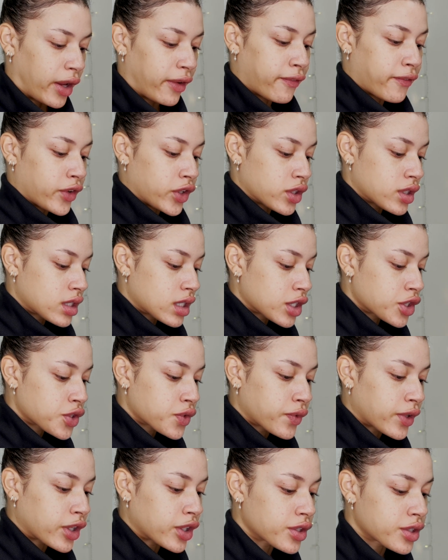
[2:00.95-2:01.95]
First things
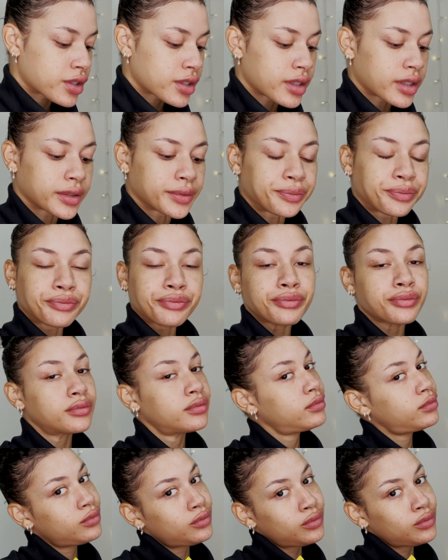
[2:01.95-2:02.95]
first,
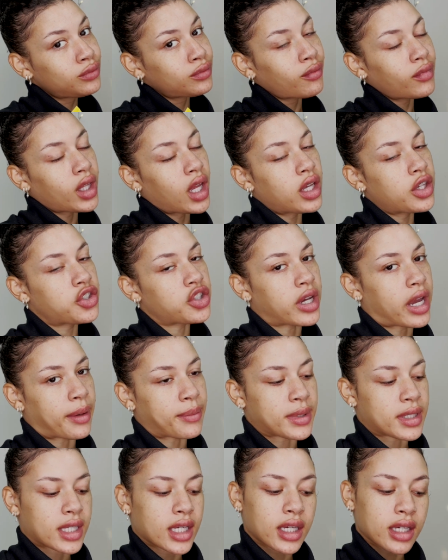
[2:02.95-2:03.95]

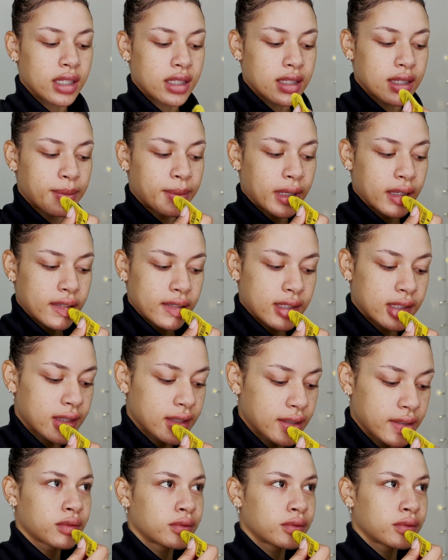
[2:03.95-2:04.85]
chapstick, it's a must.